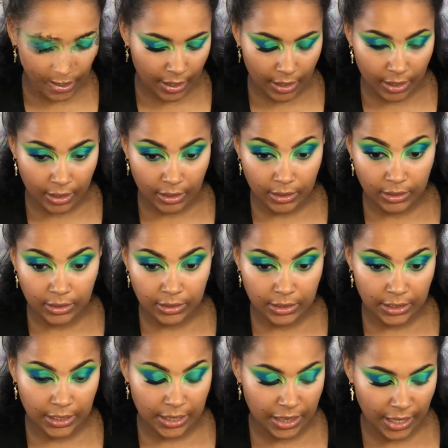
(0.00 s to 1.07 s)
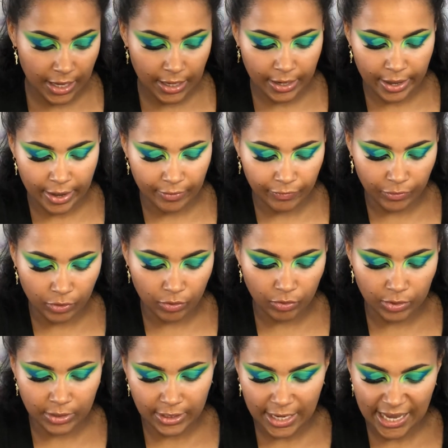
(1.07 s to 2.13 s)
And then I've
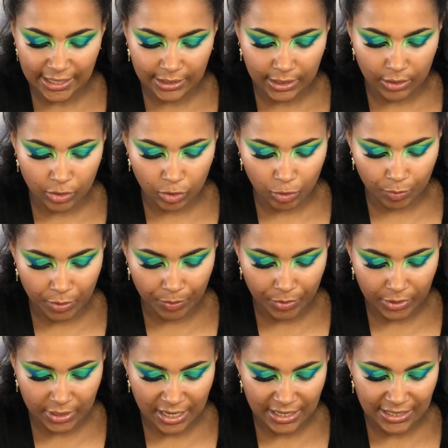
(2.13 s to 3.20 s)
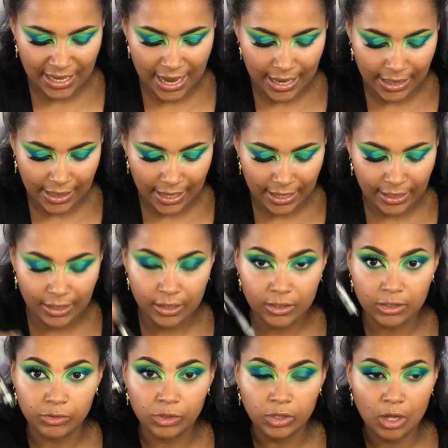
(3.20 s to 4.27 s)
used the Essence Super Precise Eyeliner.
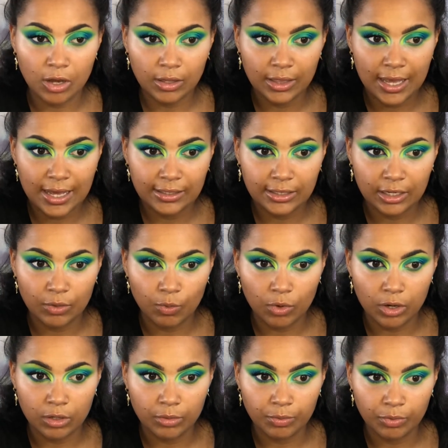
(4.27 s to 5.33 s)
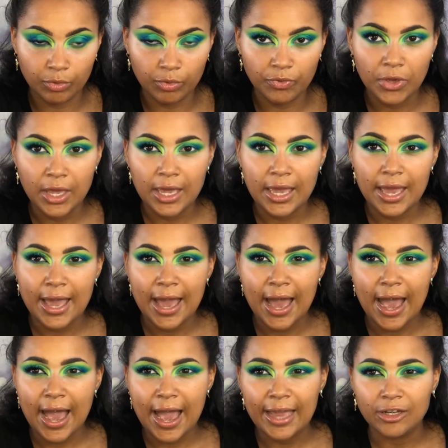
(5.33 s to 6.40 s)
It's long lasting, waterproof.
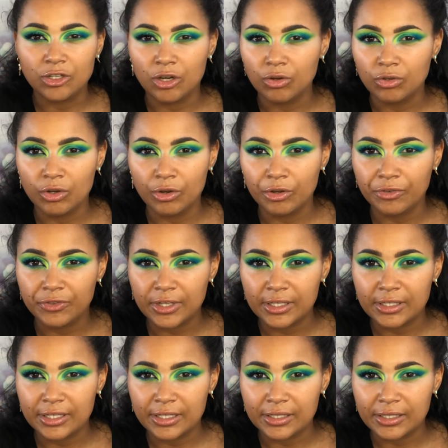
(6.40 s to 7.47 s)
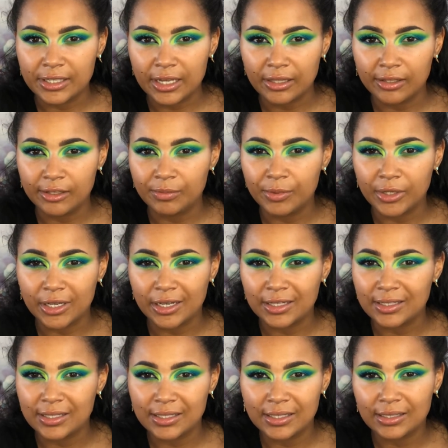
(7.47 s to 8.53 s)
I don't know if they still sell it
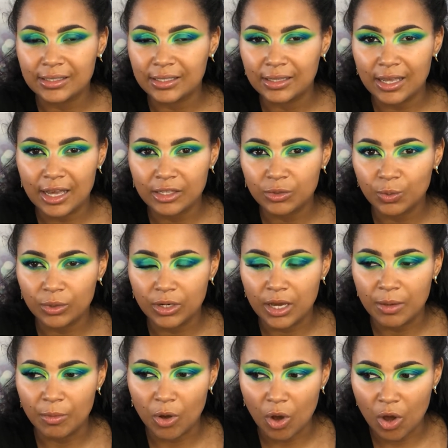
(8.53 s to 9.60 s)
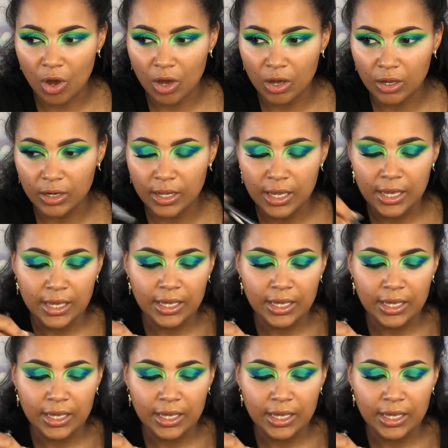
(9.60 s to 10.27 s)
because this is the last one I'm on.